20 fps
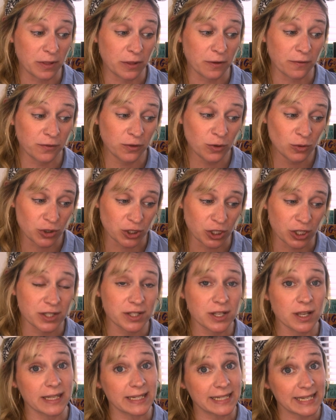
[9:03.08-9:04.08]
in the future
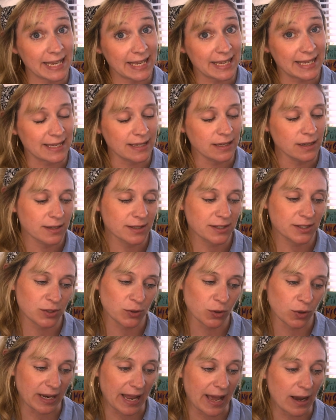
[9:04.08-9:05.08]
so that he,
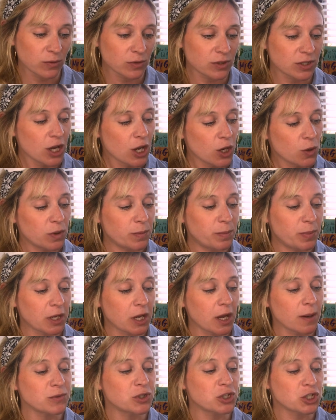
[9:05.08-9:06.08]
Snotlout, would
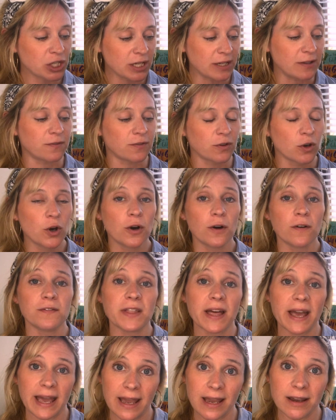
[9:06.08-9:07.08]
become chief of
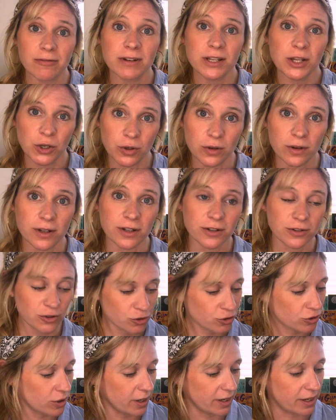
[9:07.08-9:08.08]
the hairy hooligan
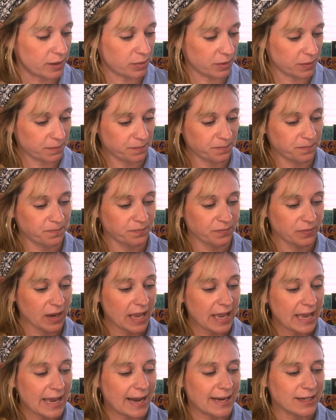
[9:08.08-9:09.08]
tribe.
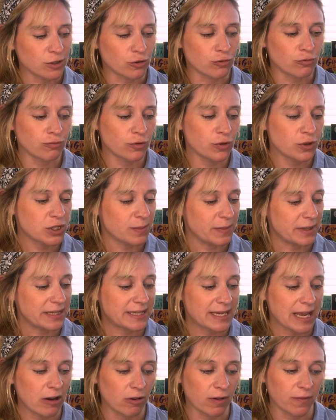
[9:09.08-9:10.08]
And a gruesome and
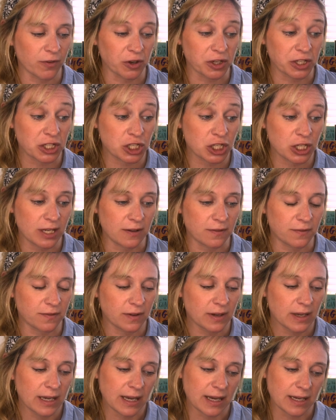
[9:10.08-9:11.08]
terrifying chief,
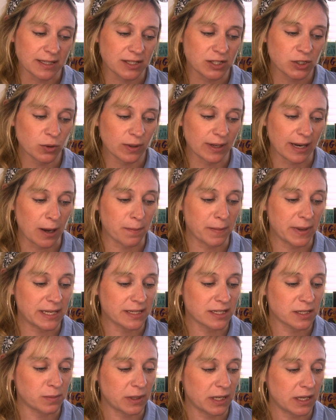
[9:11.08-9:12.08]
as Snotlout
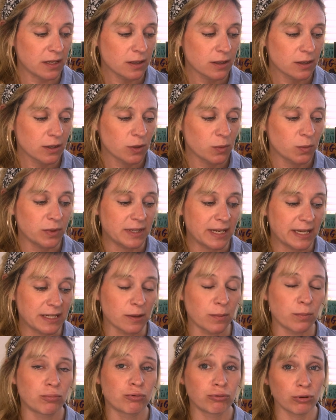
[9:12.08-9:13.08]
meant to be, would need
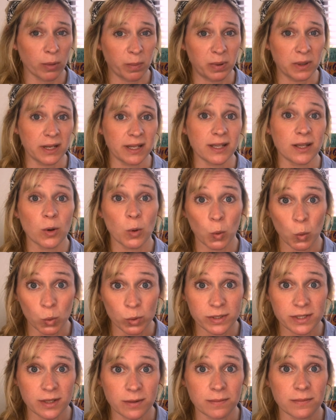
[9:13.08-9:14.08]
a properly
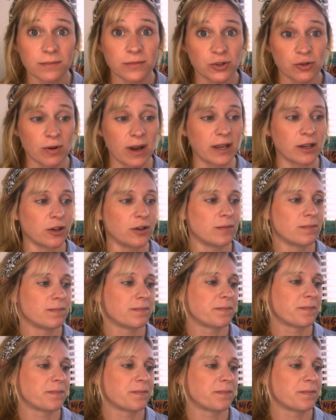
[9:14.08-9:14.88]
awesome dragon.